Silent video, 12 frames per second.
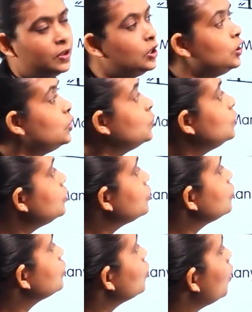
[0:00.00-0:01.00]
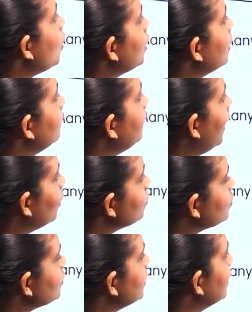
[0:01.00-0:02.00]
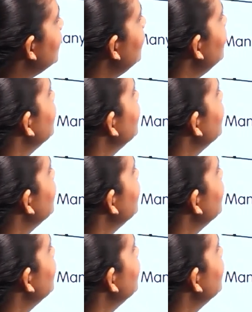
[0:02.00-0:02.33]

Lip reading: we used to talk about the